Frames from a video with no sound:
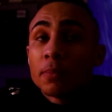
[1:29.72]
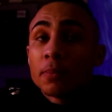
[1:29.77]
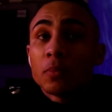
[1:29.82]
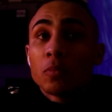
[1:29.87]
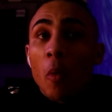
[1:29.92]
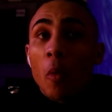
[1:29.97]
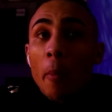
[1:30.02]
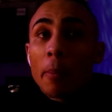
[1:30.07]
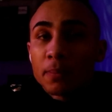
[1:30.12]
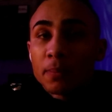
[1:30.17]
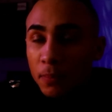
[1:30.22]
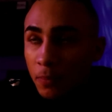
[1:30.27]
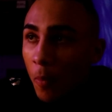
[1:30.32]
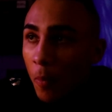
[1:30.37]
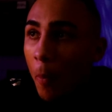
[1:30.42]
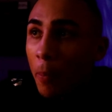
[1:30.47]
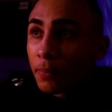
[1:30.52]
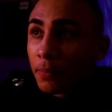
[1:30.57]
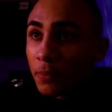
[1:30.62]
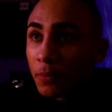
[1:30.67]
Cruz. Do you know
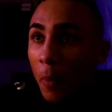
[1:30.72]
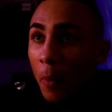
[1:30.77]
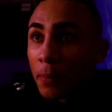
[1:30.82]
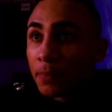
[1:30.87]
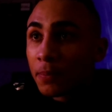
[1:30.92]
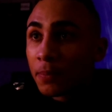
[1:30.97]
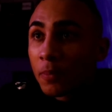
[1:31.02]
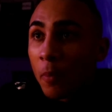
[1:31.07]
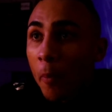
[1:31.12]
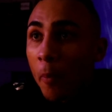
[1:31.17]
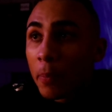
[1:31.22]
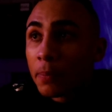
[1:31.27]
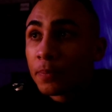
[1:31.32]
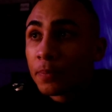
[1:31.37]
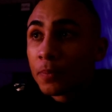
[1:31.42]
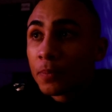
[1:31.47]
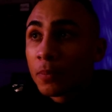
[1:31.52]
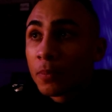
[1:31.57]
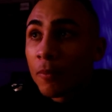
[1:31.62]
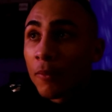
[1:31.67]
about that American
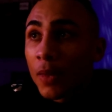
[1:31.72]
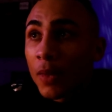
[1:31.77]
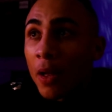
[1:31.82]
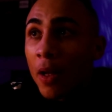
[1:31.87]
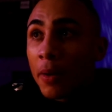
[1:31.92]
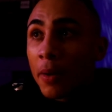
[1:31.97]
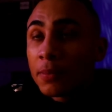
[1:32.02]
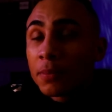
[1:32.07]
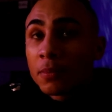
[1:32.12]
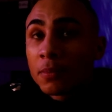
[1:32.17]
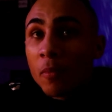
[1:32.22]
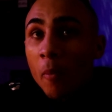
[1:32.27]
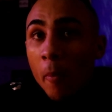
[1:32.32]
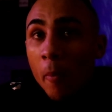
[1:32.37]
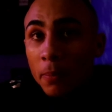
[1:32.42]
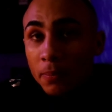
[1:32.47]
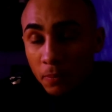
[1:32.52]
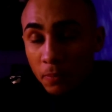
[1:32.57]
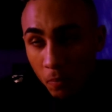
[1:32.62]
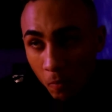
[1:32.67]
guy? What's his
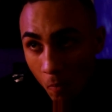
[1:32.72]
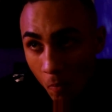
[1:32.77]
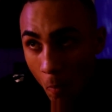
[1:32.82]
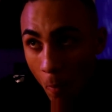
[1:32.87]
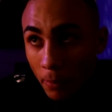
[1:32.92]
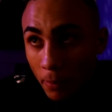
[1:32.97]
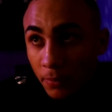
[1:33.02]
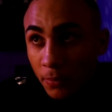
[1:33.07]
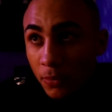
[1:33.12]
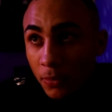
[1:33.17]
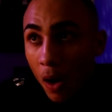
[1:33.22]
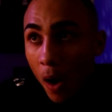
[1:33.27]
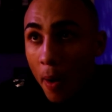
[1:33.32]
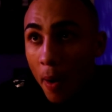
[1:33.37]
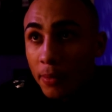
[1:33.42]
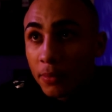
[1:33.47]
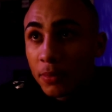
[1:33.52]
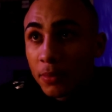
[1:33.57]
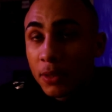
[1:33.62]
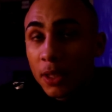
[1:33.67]
name?
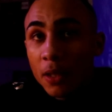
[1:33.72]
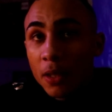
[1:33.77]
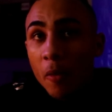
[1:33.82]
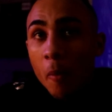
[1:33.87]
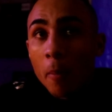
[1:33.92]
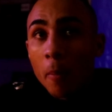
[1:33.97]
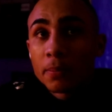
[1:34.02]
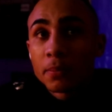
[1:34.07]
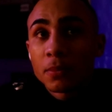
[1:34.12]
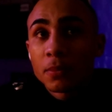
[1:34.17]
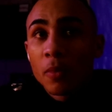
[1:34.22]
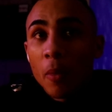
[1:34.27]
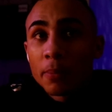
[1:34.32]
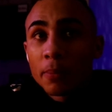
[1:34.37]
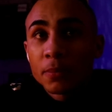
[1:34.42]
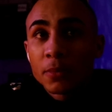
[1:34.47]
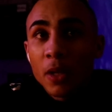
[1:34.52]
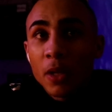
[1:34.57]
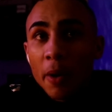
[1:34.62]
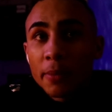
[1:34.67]
He's the one who
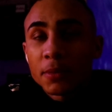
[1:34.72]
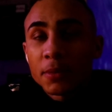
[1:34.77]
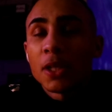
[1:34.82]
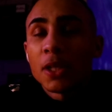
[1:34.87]
stopped.